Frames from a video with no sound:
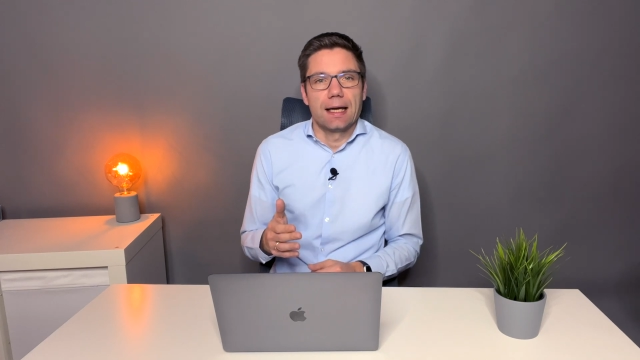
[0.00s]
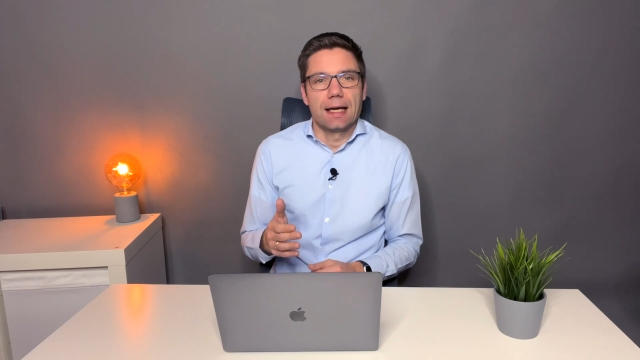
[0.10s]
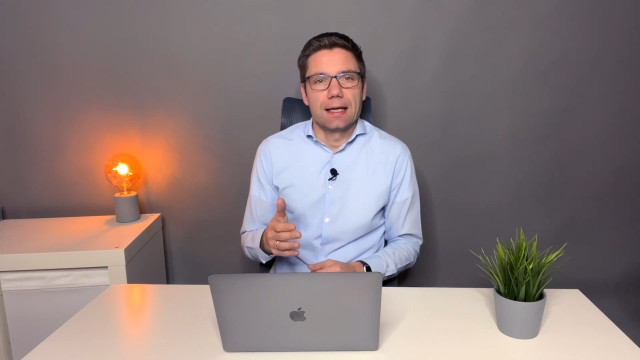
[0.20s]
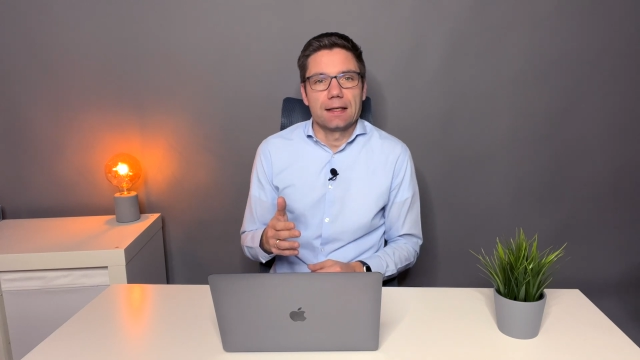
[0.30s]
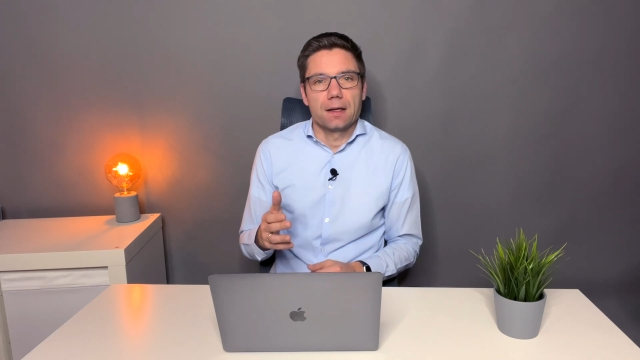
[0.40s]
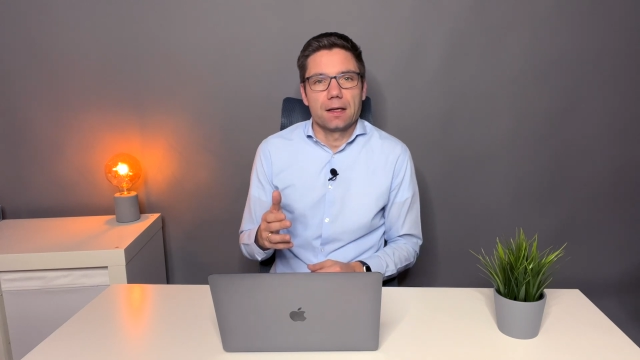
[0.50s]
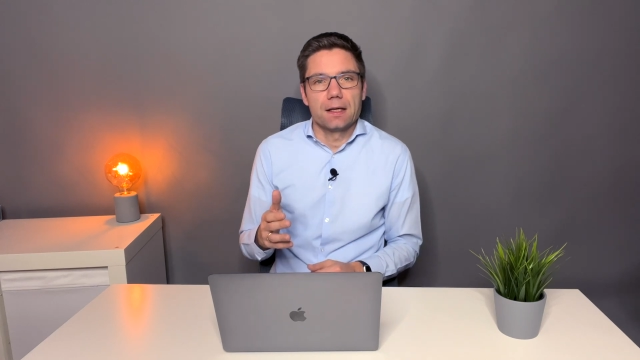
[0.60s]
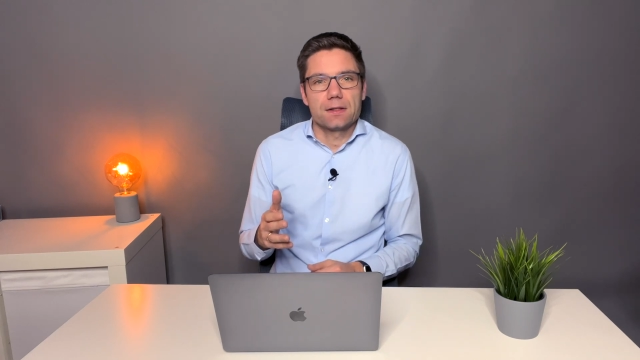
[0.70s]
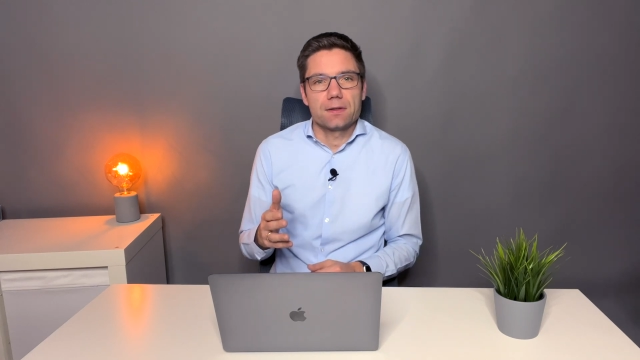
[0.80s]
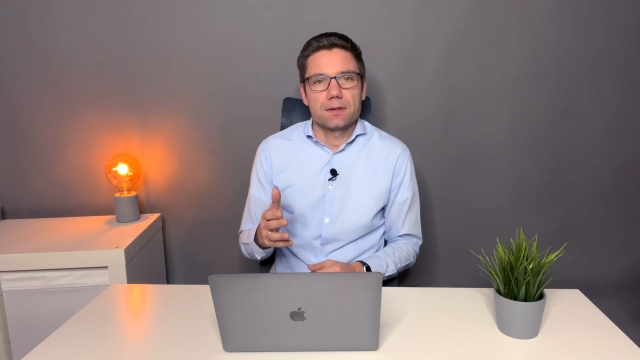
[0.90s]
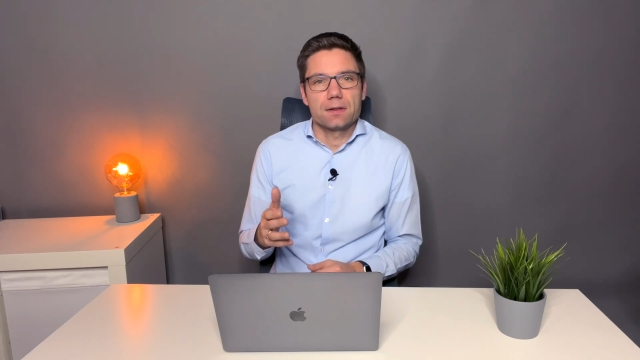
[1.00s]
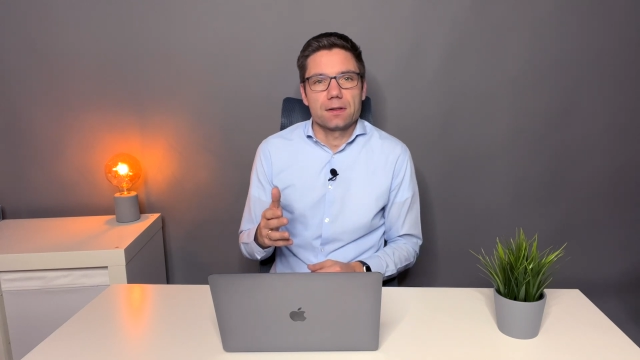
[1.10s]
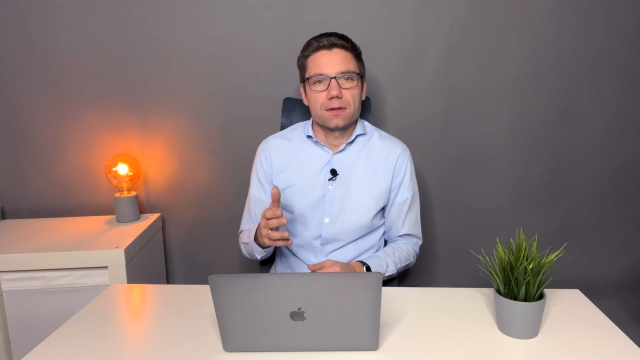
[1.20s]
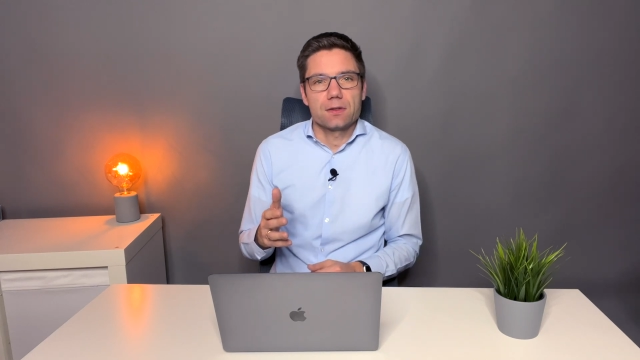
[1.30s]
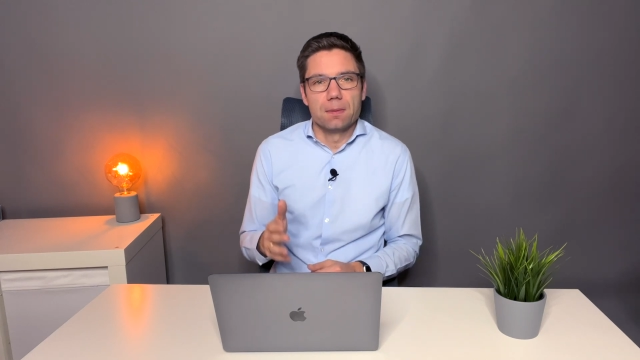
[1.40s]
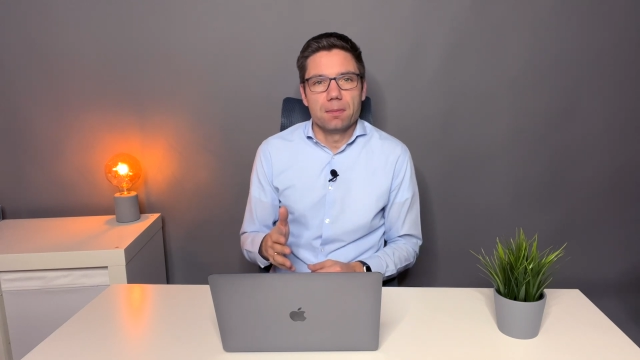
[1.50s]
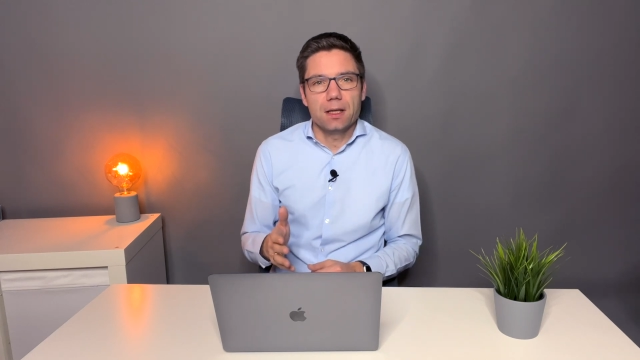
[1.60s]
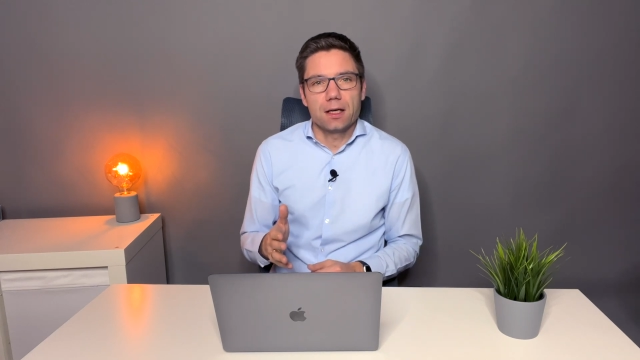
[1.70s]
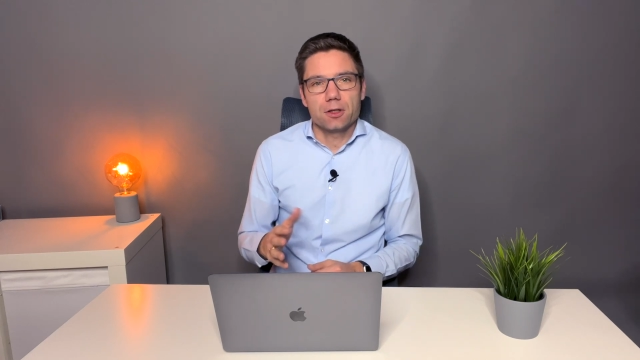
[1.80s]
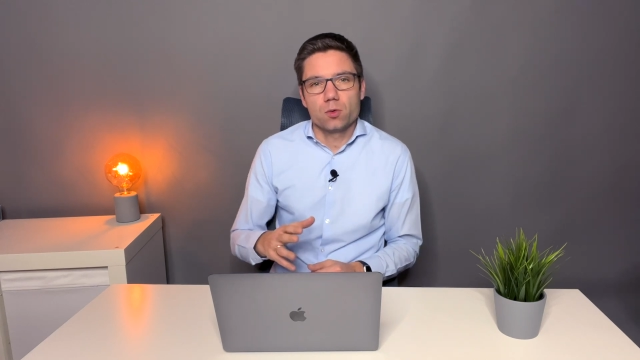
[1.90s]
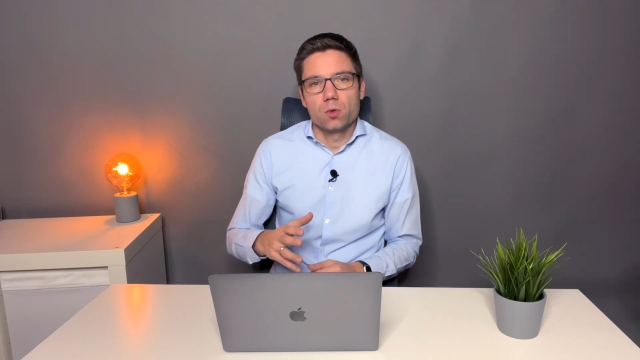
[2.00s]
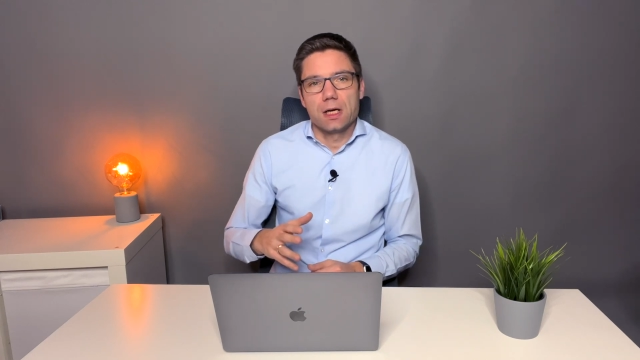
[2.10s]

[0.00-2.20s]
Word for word: And it's similar to